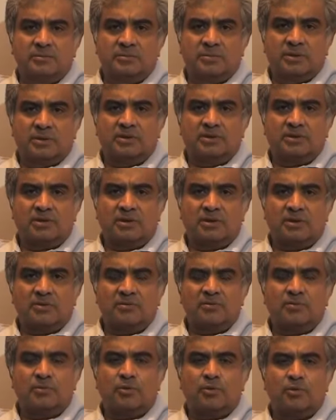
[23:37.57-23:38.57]
because a lot of
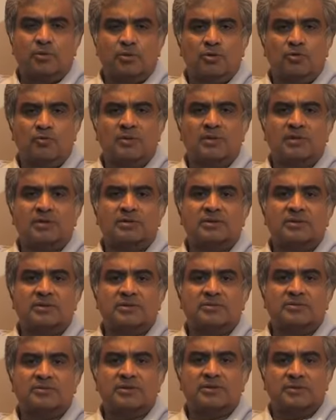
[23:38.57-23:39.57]
the pro bono work
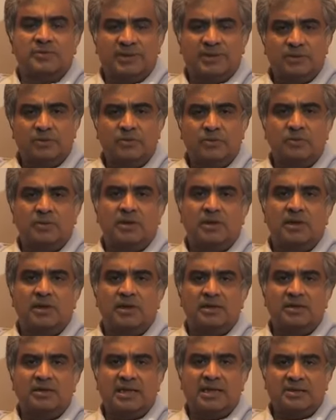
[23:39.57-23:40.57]
which we do
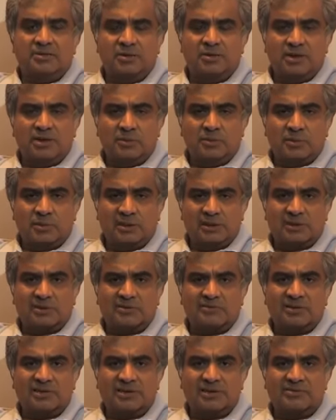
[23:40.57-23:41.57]
is actually the work
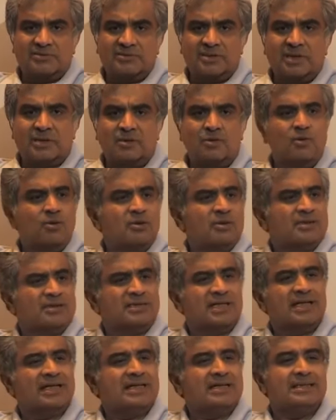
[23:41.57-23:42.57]
which gives our court its
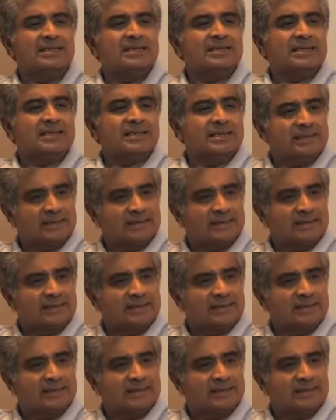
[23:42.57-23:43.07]
identity.